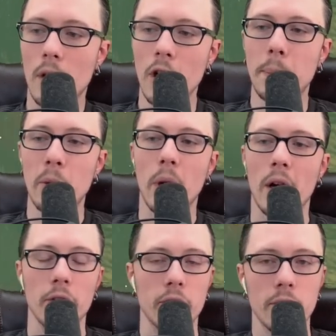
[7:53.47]
Could be
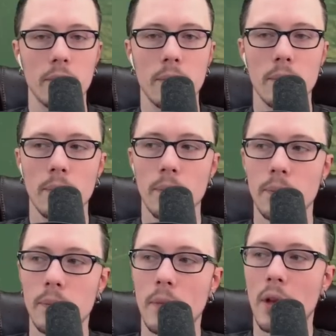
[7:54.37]
worse,
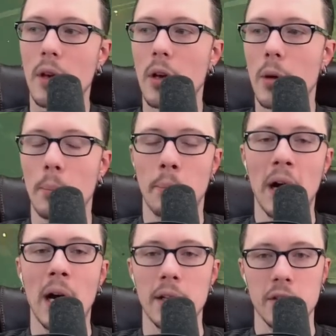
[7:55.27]

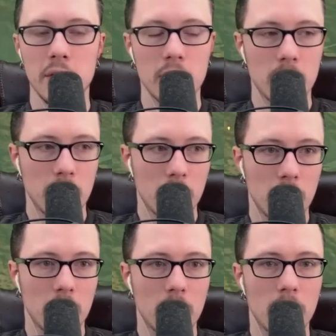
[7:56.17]
but
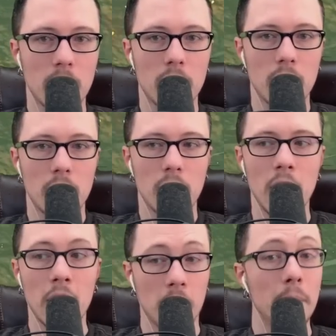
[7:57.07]

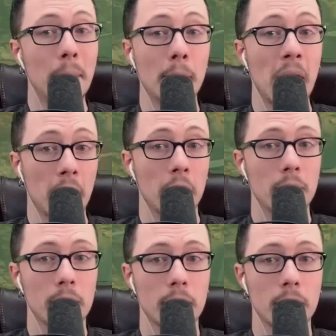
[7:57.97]
it could be better
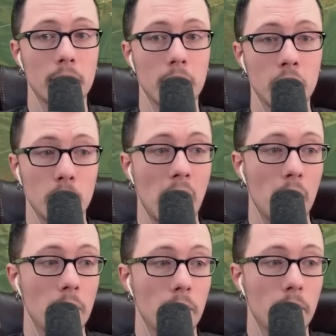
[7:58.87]
as well.